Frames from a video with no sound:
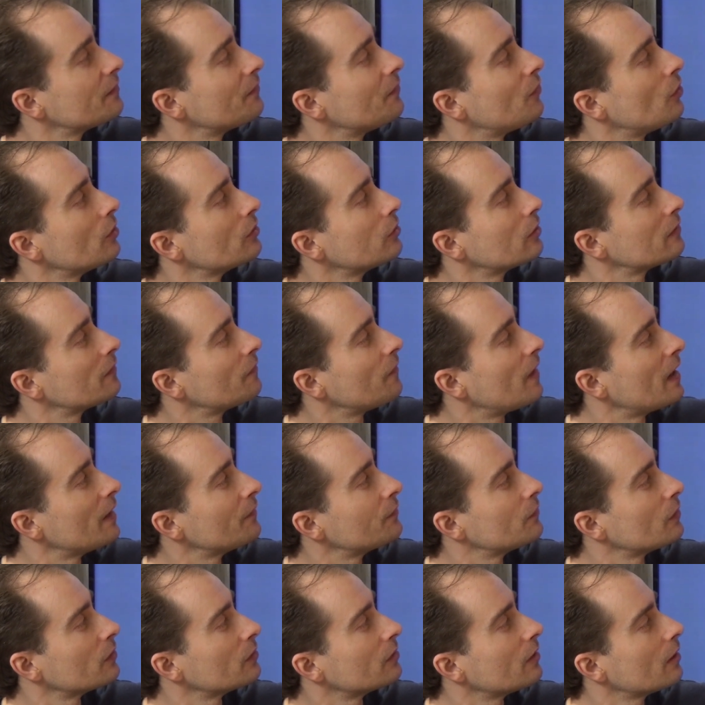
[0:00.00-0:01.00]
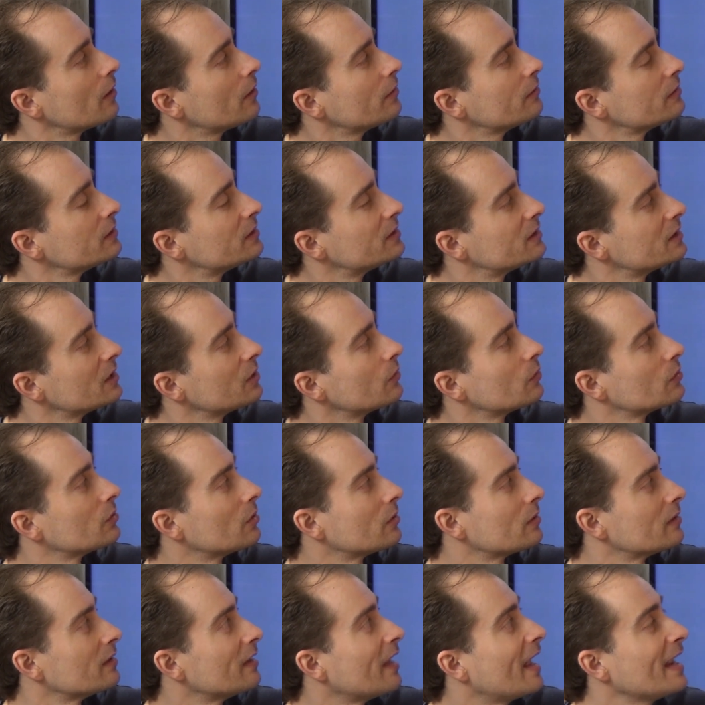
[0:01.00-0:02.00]

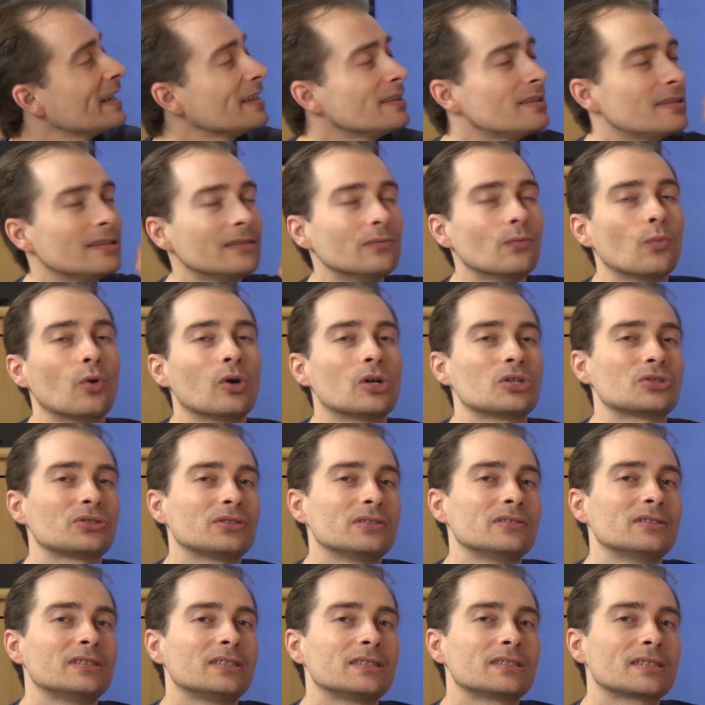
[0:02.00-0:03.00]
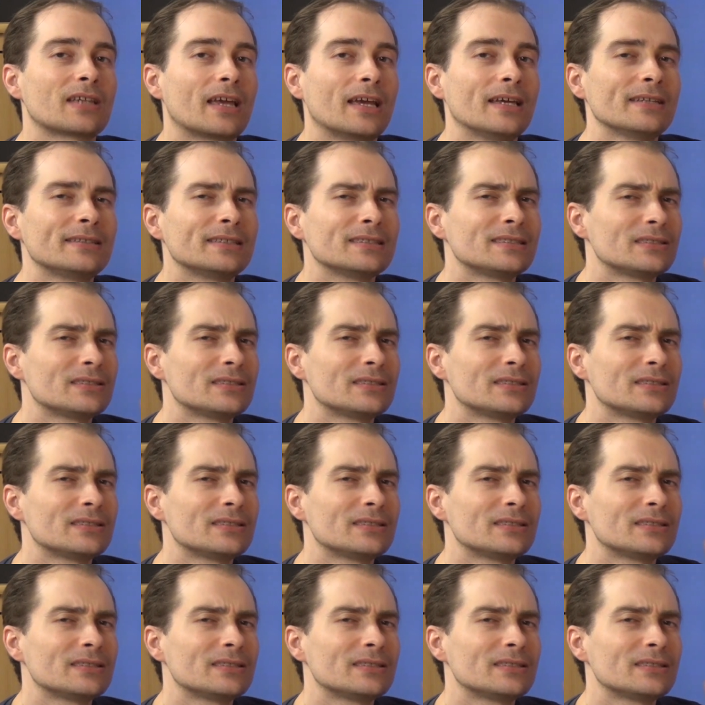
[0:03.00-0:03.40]
4.5.0.19 version in this case.